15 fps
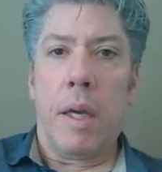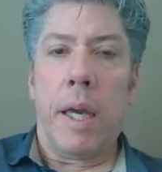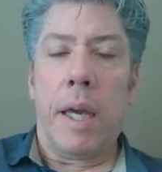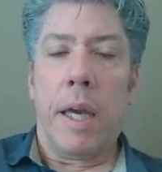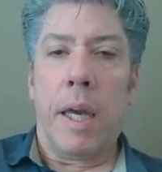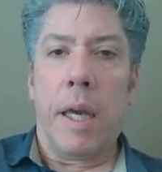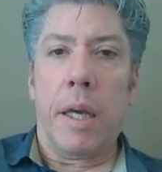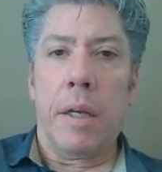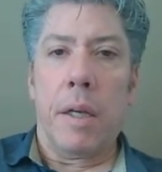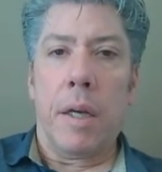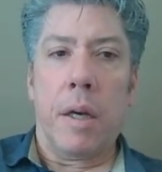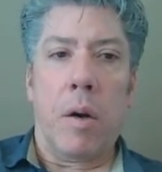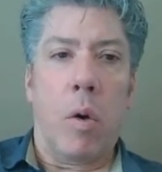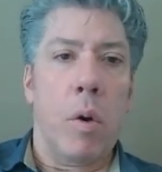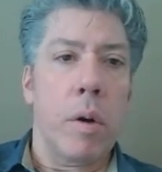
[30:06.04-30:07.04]
and
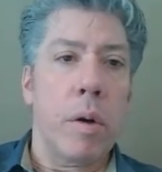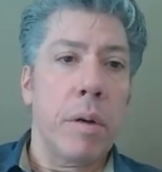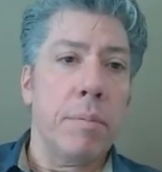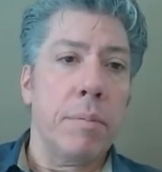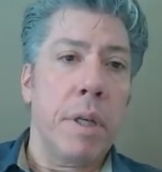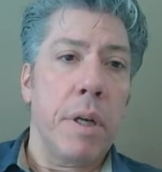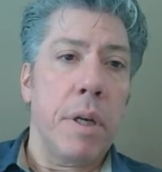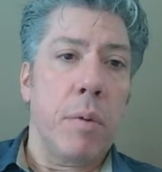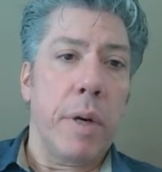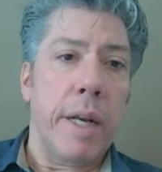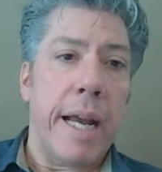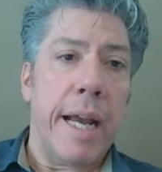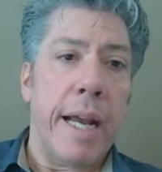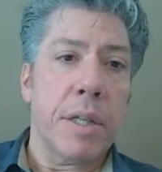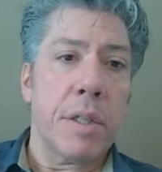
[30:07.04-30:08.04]
uh, or you know what
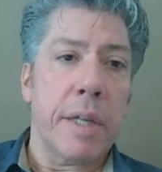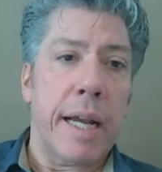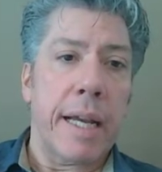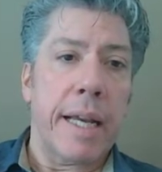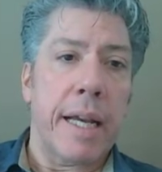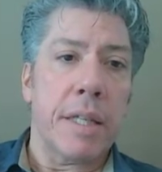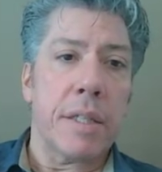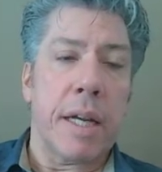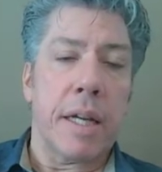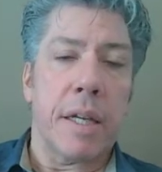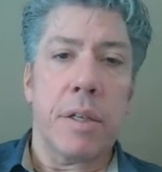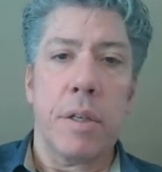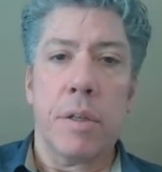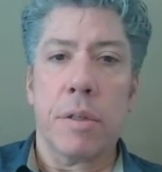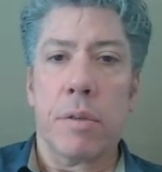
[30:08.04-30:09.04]
actually I guess I
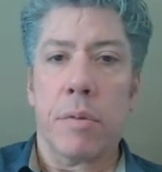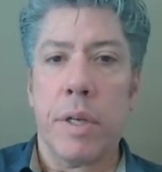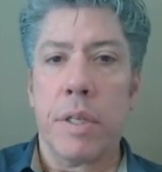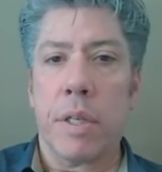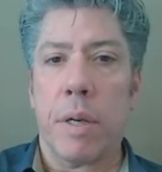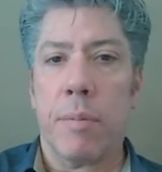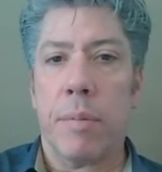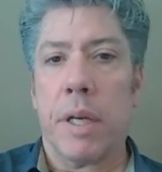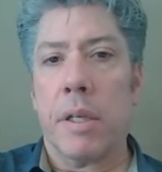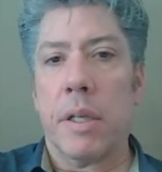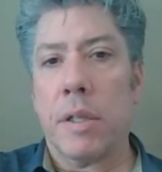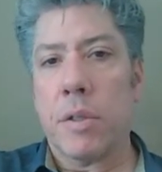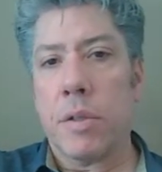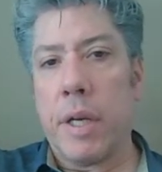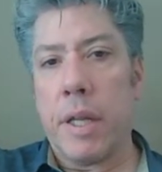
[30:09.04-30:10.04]
could use the reset button
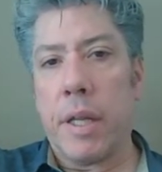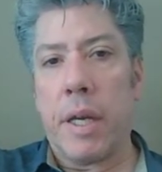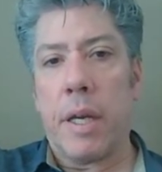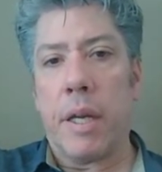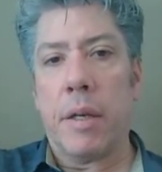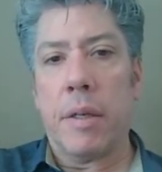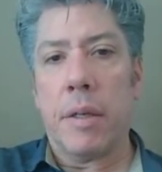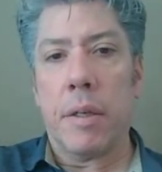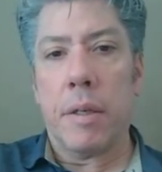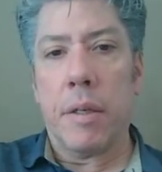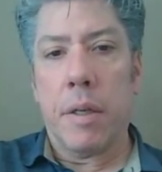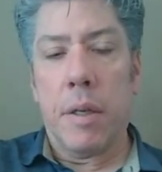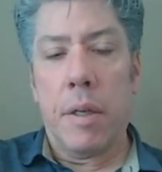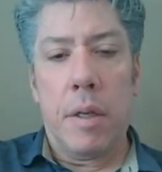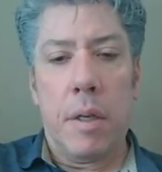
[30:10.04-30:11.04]
let's try that
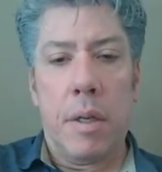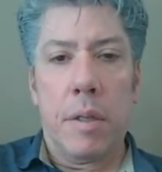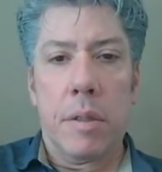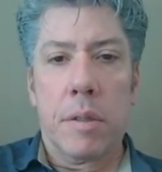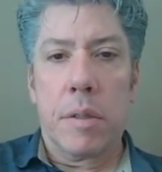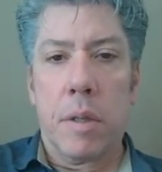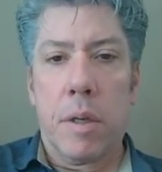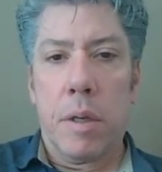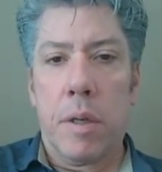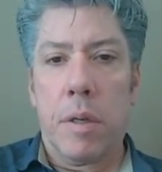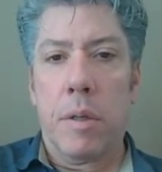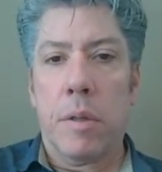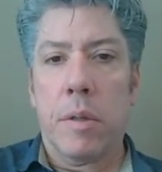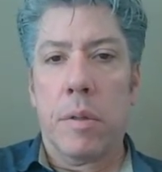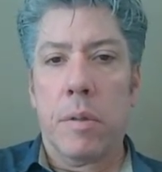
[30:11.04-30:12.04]

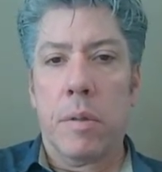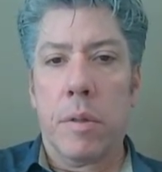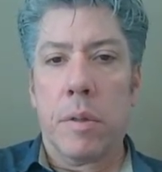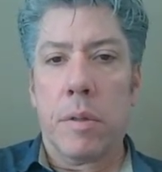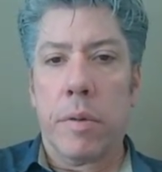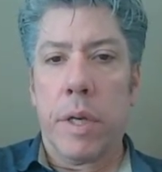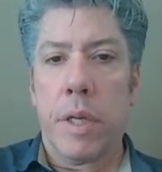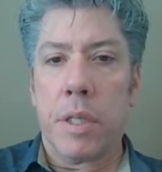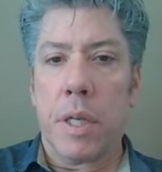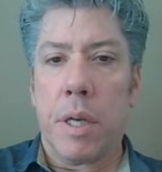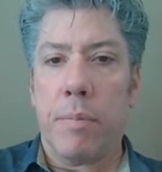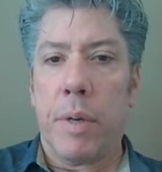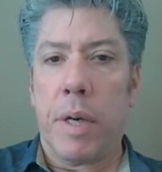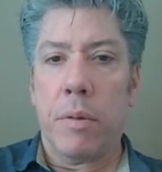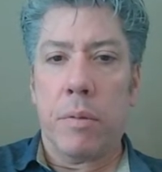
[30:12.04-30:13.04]
so the
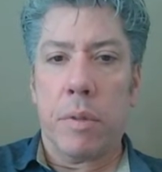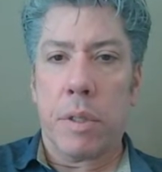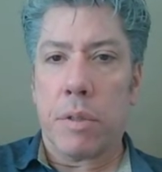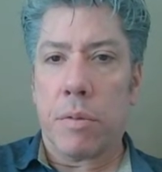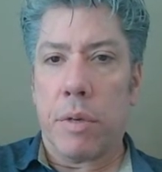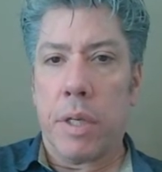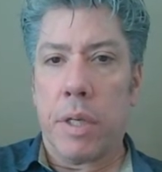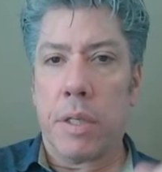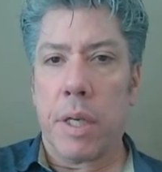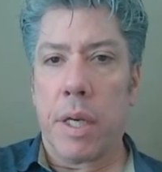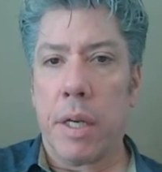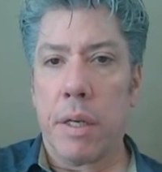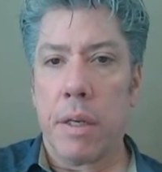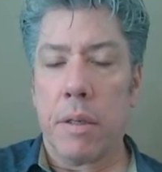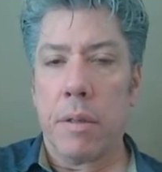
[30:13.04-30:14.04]
reset button will just
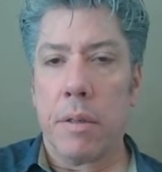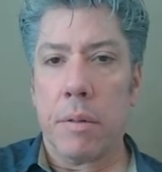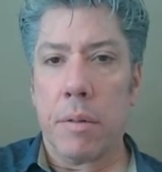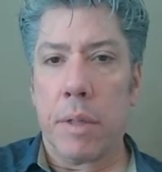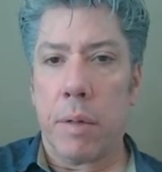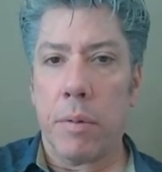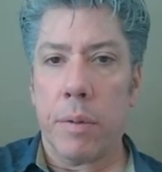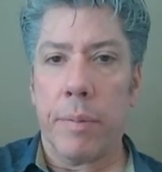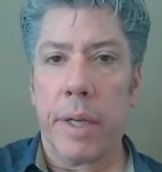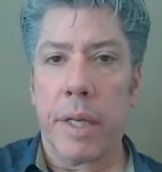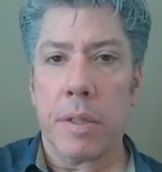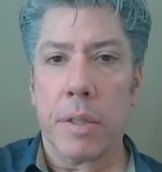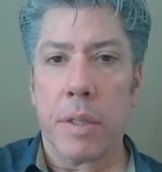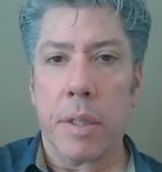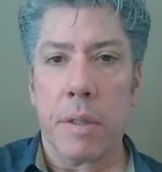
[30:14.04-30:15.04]
reset it that would
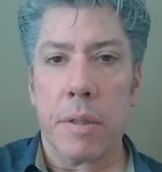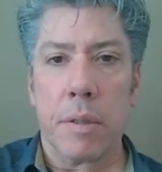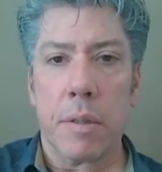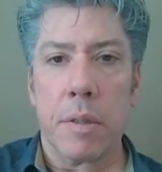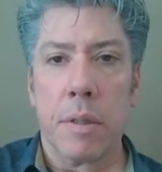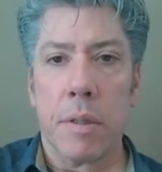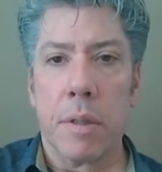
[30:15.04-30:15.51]
make sense